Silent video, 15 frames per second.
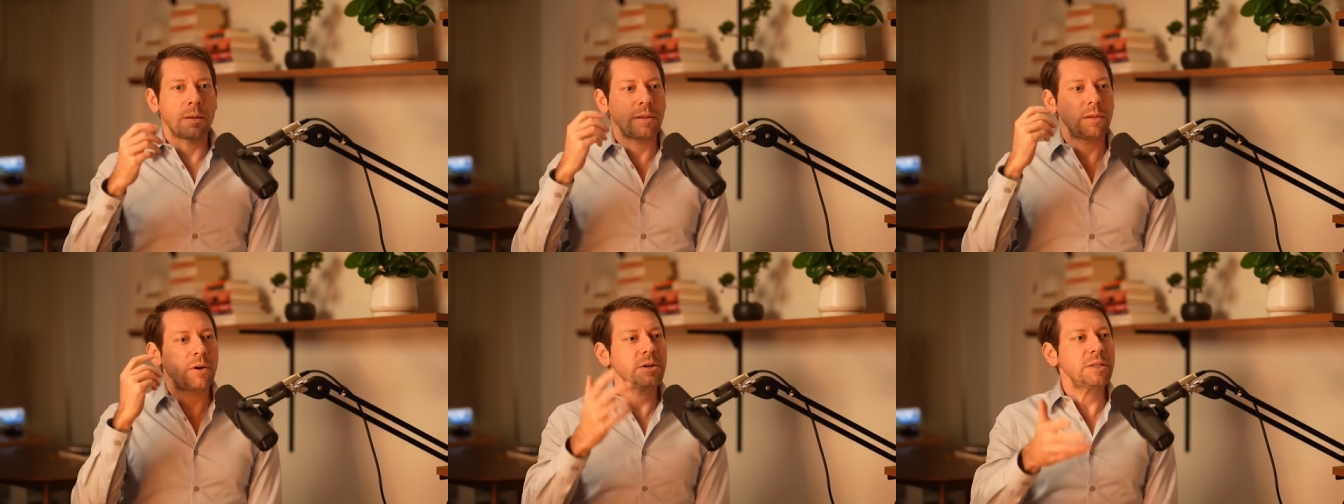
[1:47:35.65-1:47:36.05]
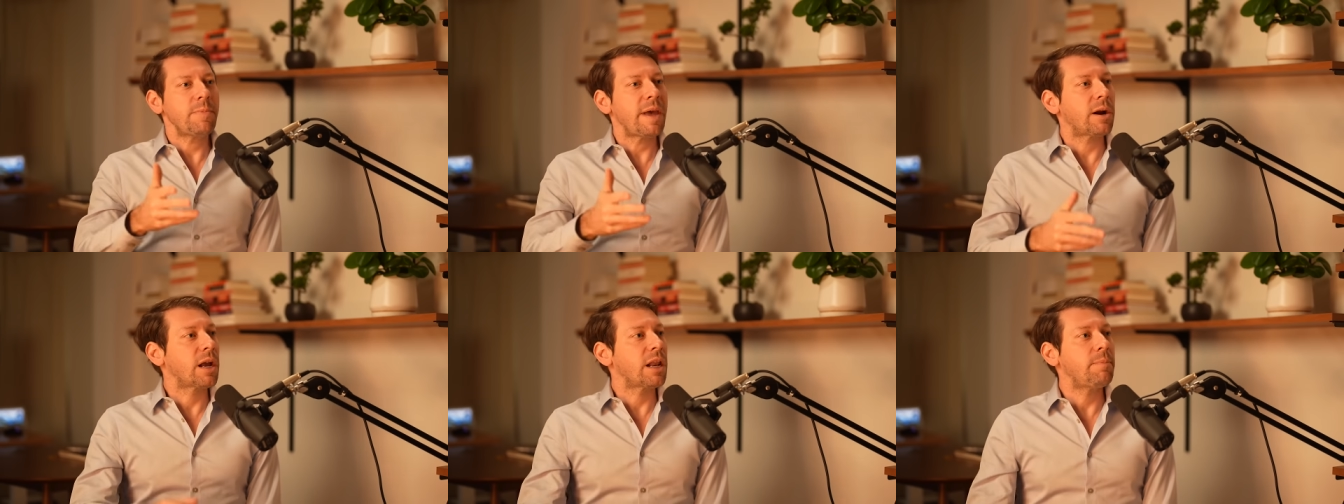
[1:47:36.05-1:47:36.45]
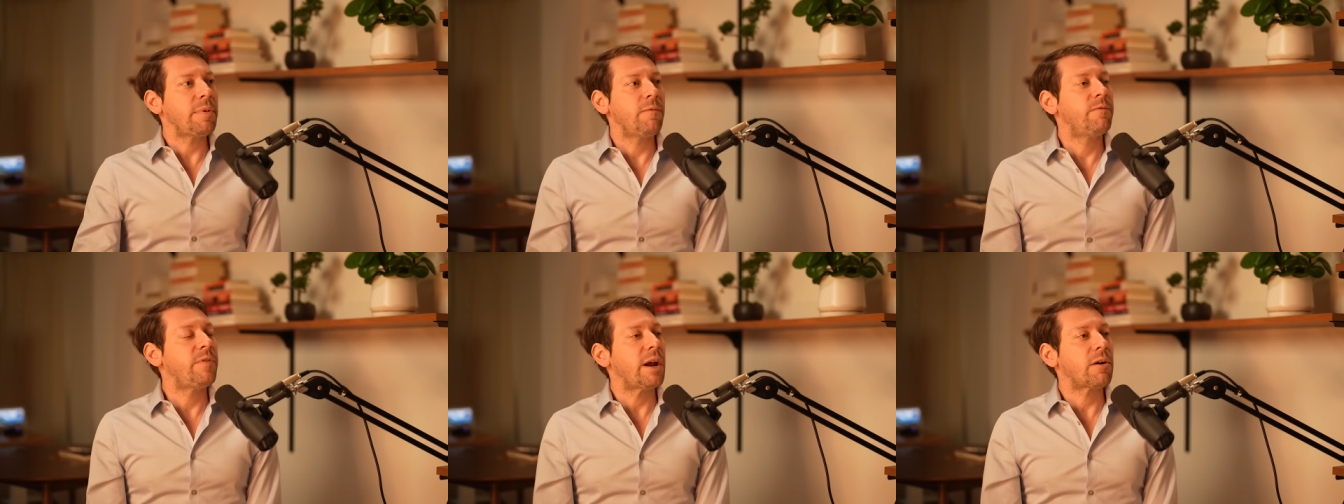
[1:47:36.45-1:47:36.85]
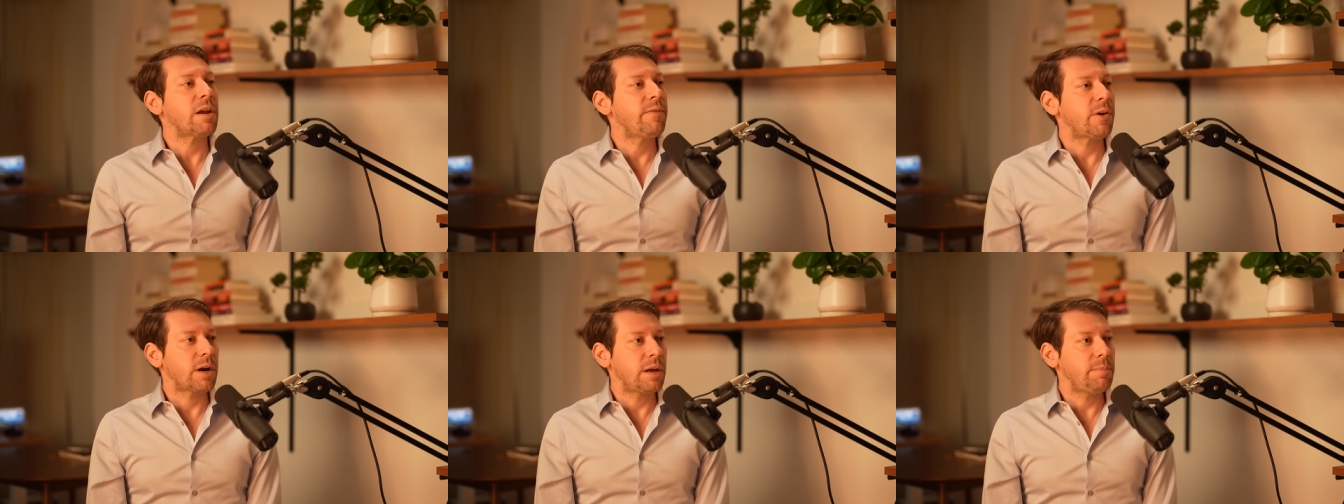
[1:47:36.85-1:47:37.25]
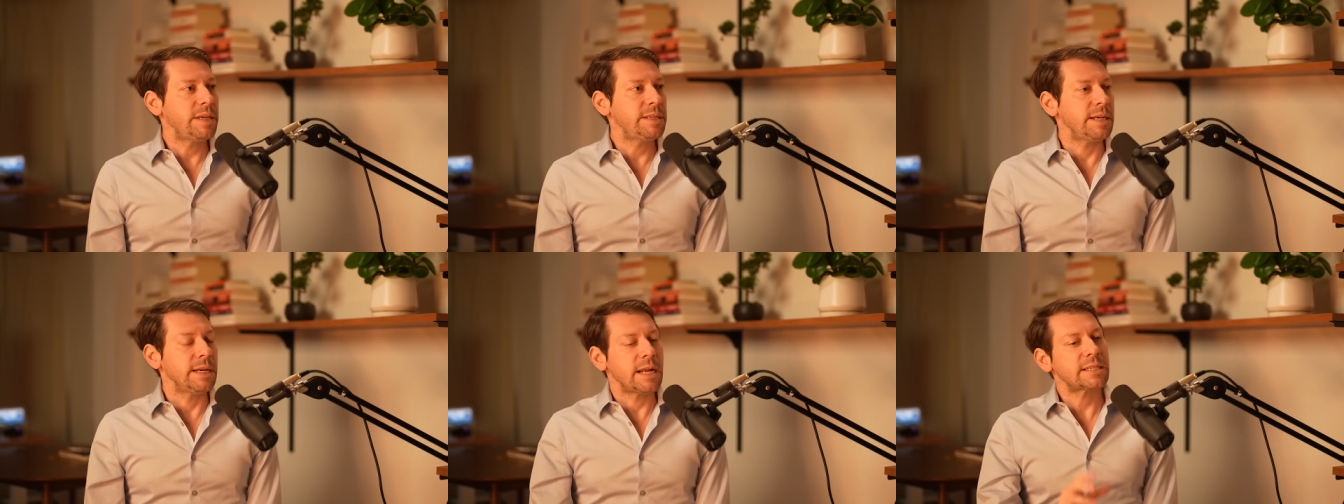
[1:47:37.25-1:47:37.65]
Those men are gonna be very, very
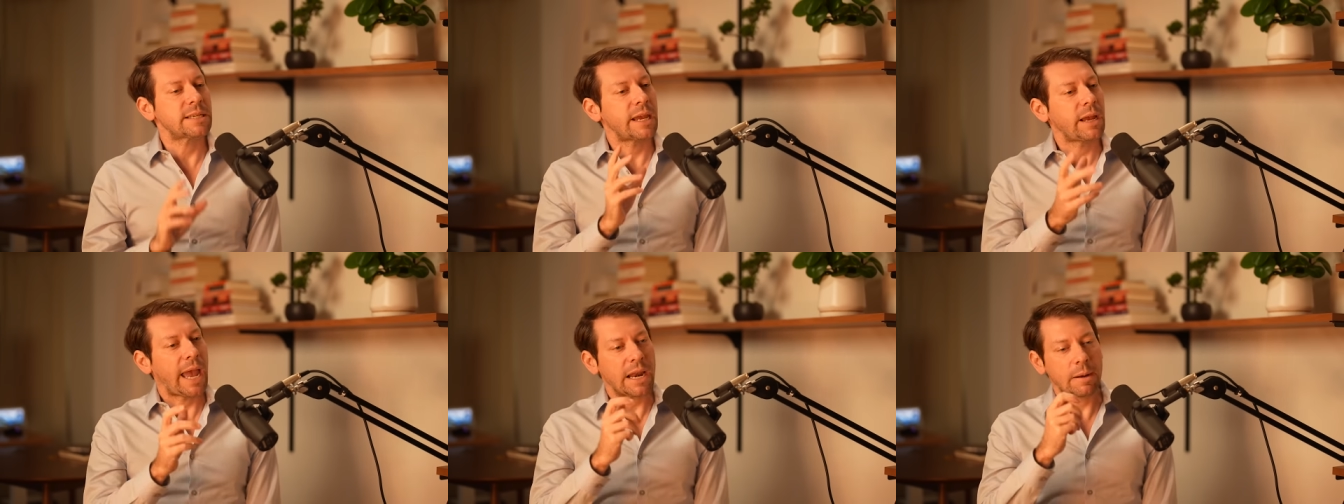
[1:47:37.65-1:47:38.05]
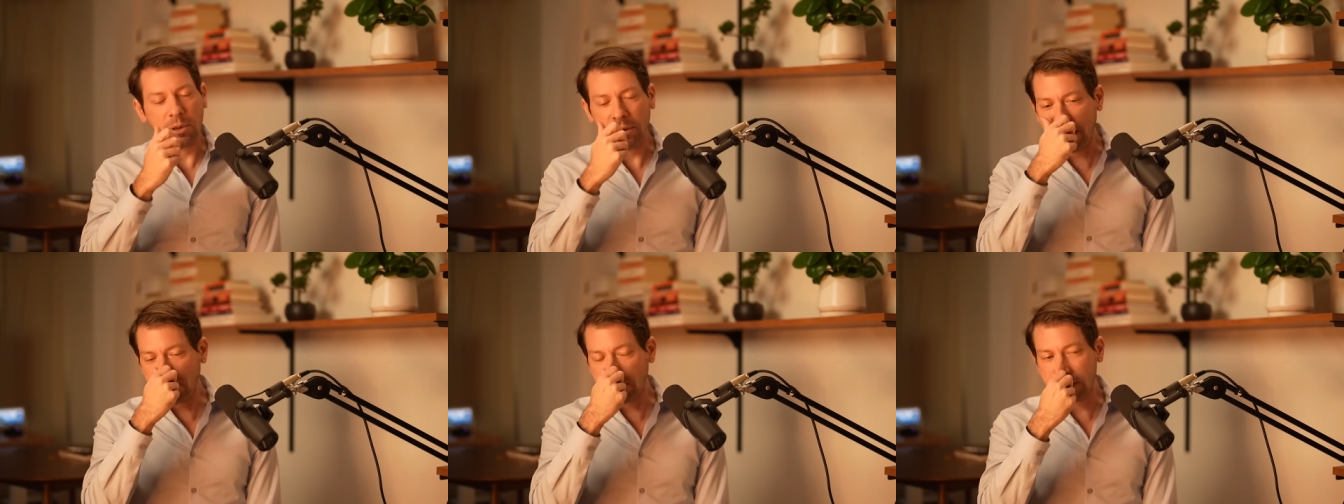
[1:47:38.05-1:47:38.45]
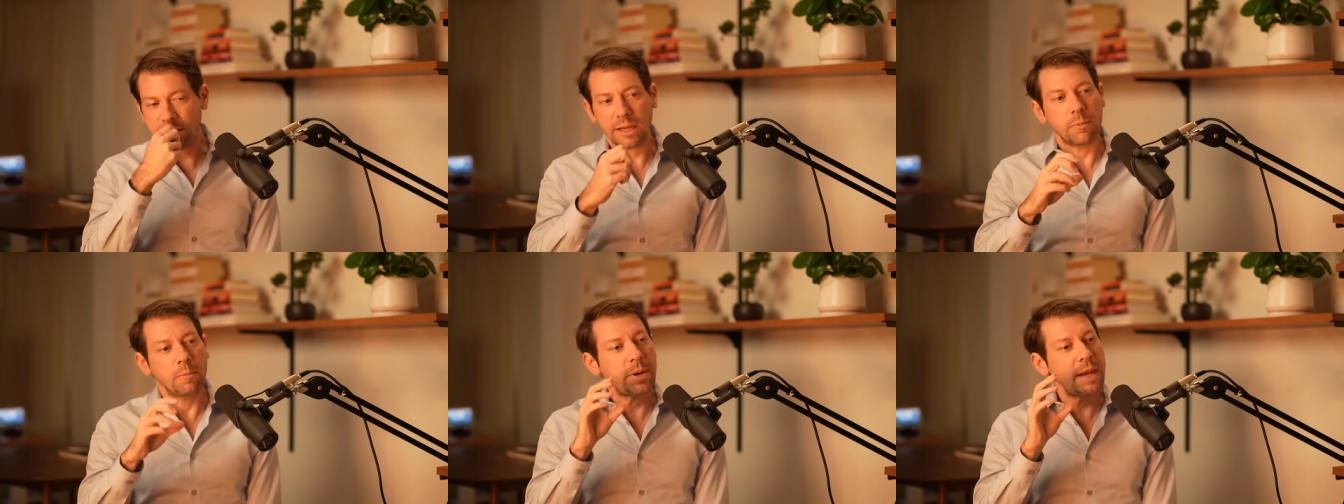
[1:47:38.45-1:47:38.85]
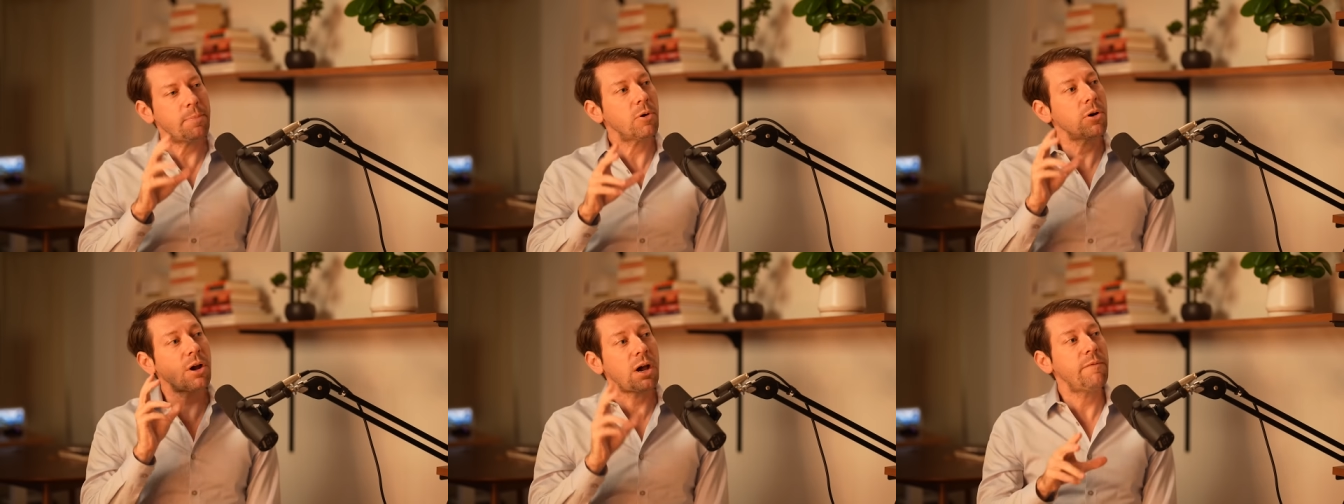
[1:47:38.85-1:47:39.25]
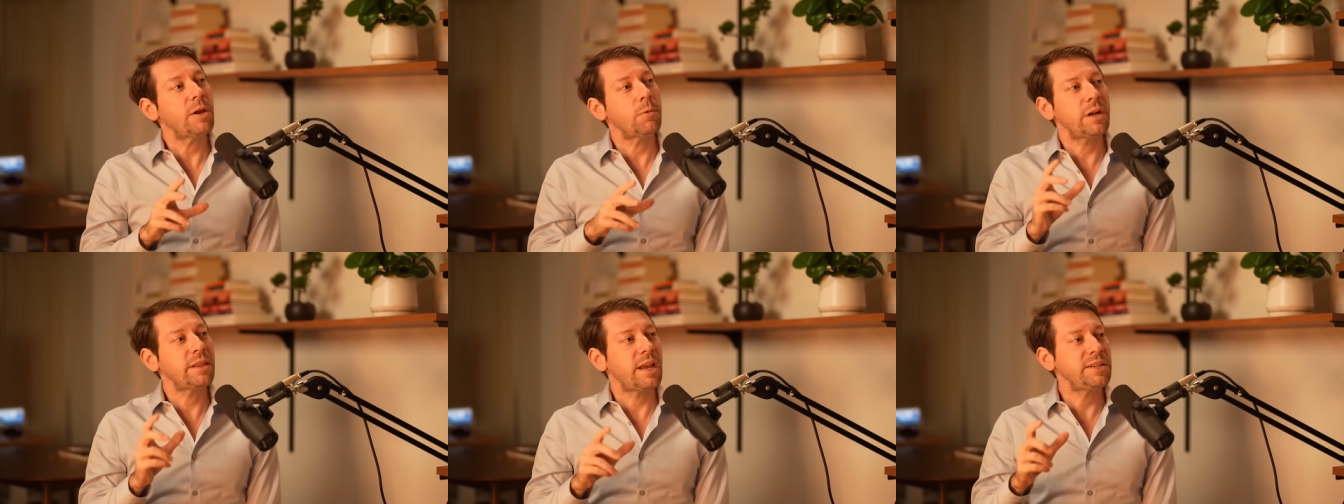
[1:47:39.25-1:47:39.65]
busy. It's like Hannibal Lecter said people
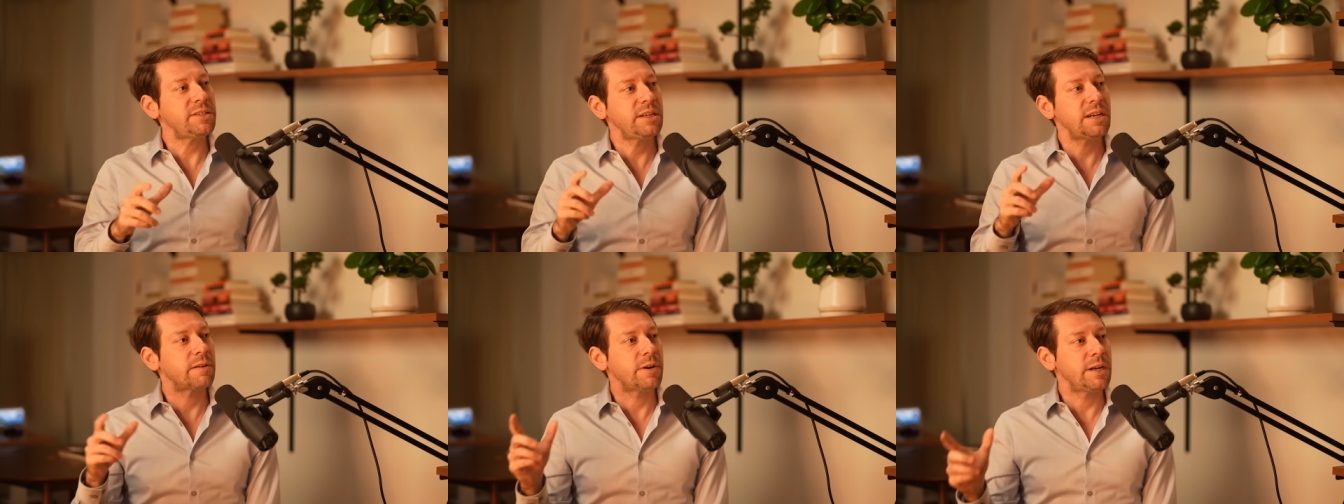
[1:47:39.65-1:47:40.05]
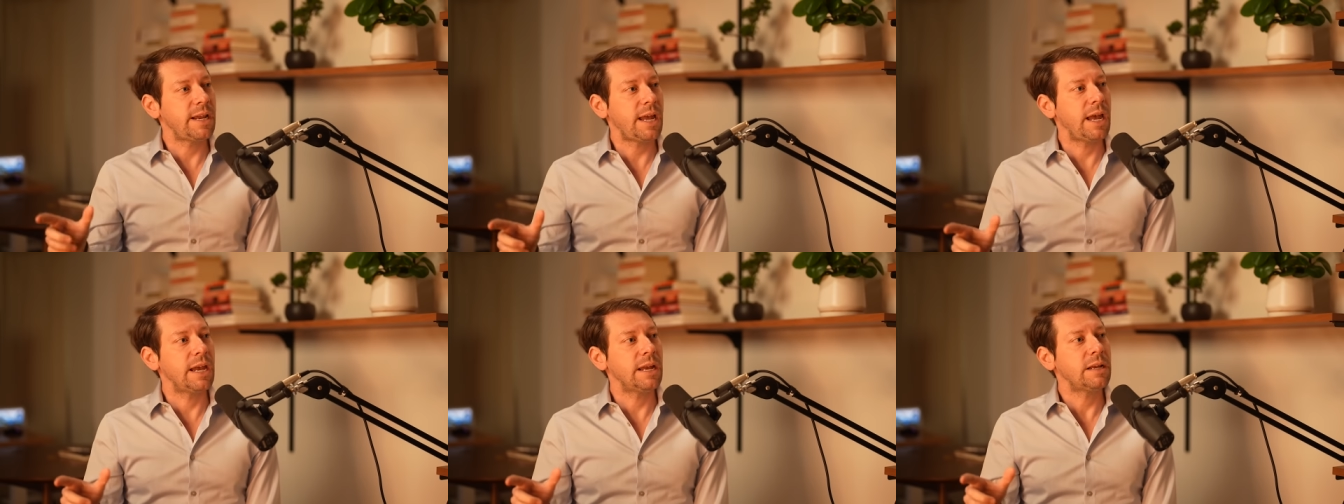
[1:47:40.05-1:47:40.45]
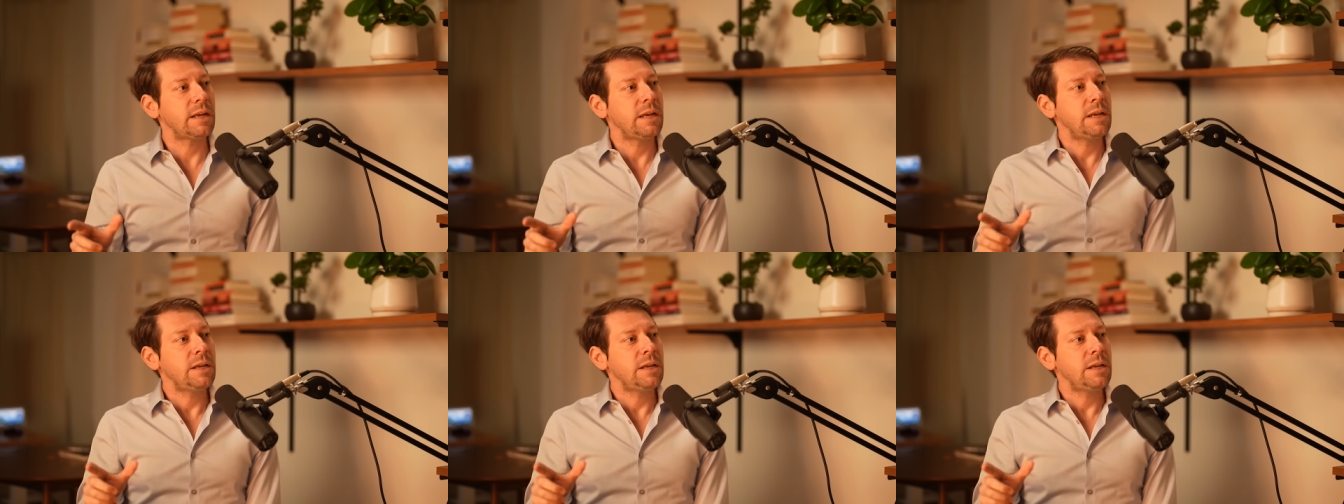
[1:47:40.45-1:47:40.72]
covet what they see every day.